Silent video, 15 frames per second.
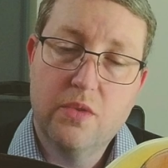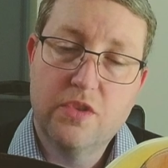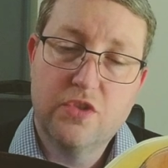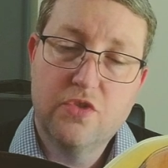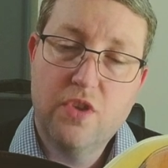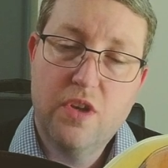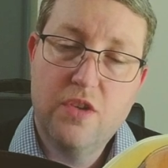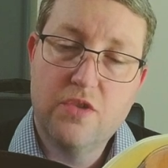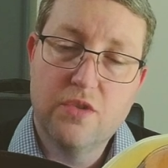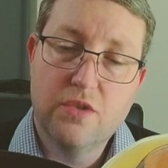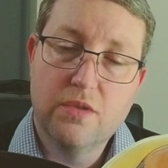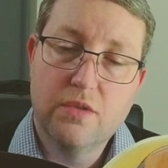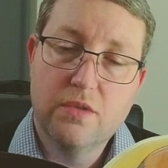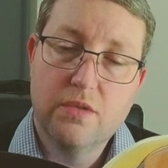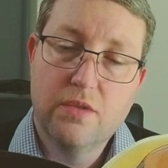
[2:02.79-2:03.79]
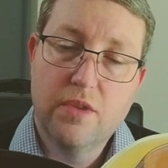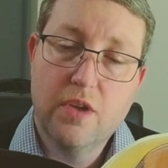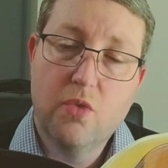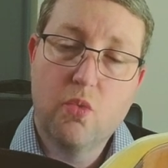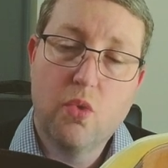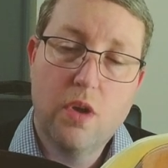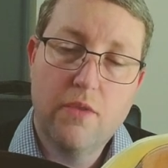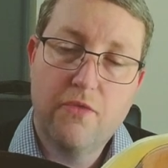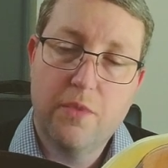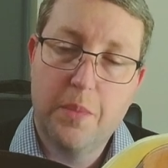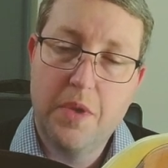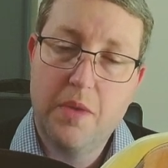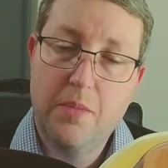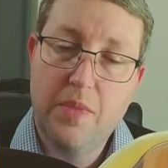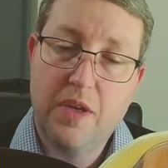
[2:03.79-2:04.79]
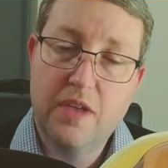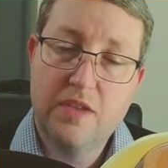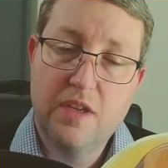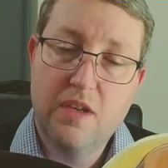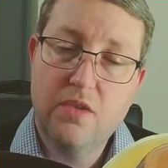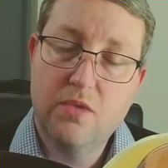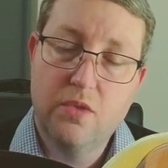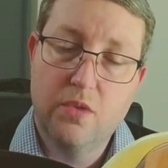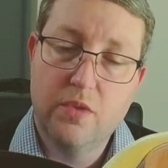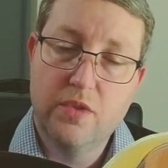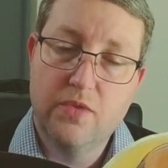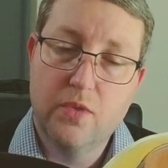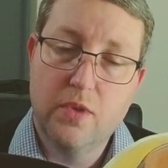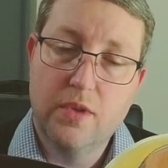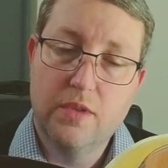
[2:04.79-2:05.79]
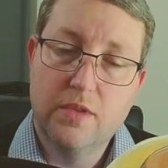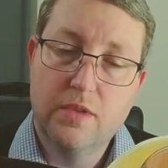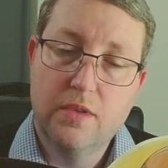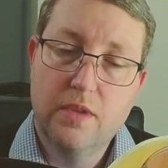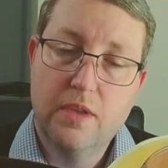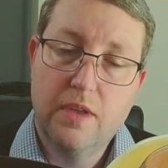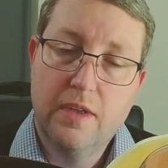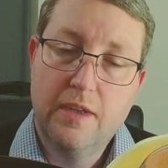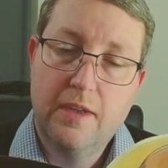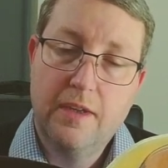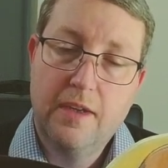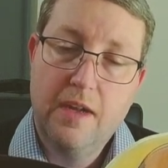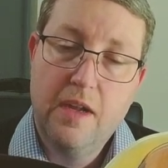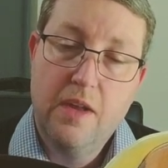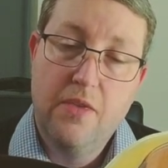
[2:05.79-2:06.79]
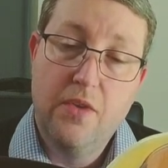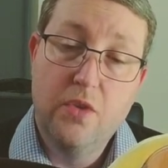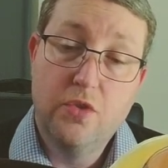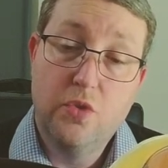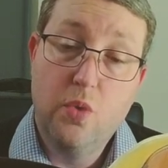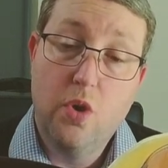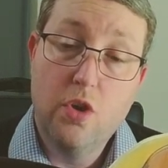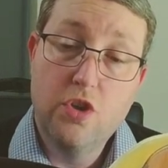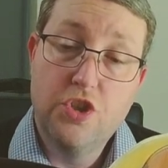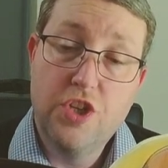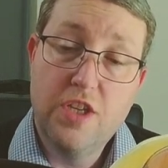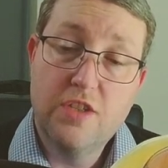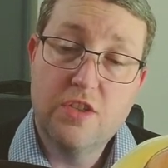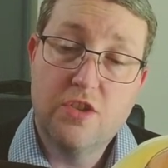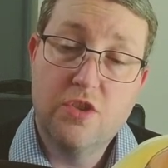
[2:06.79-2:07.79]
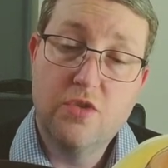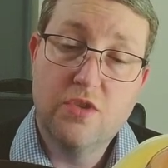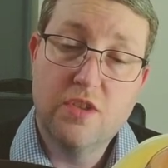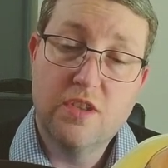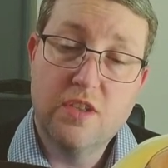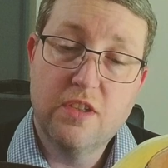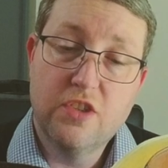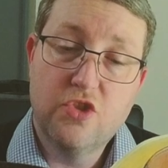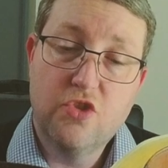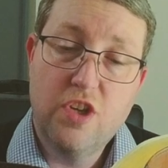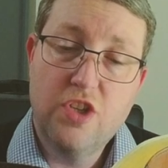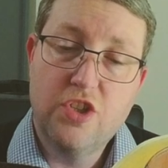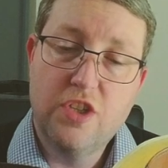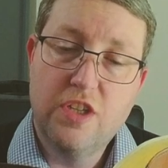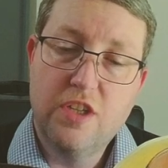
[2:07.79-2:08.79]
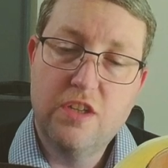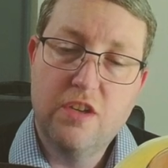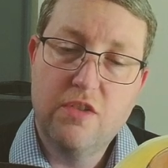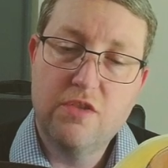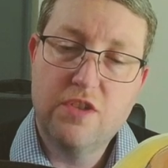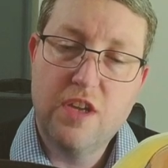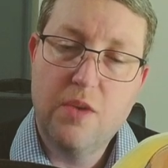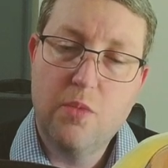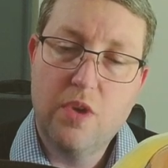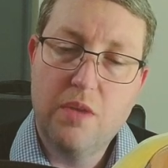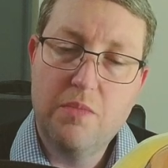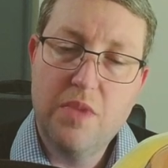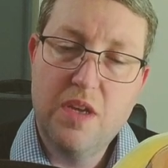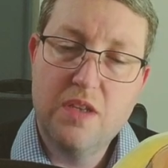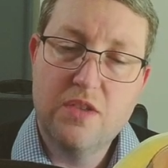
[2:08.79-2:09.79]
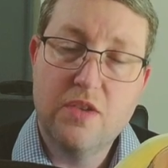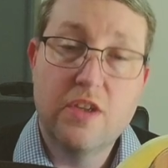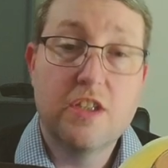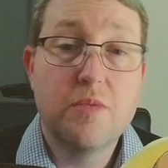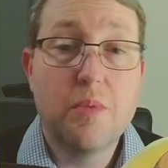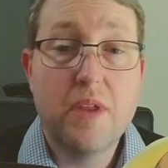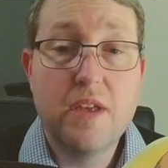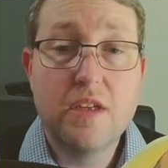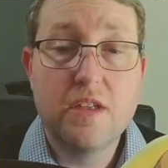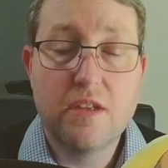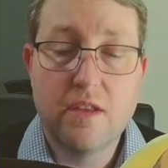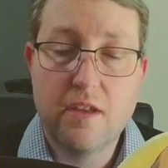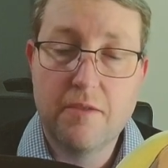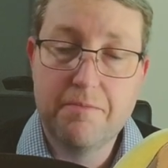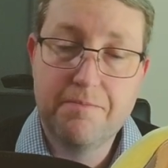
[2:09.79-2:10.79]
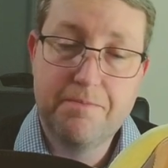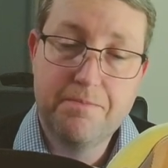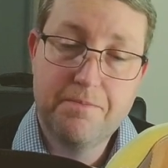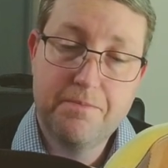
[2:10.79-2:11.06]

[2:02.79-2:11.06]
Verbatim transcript: a stranger. They'll run from him because they don't know his voice. Those who heard Jesus use this illustration didn't understand what he meant, so he explained it to them.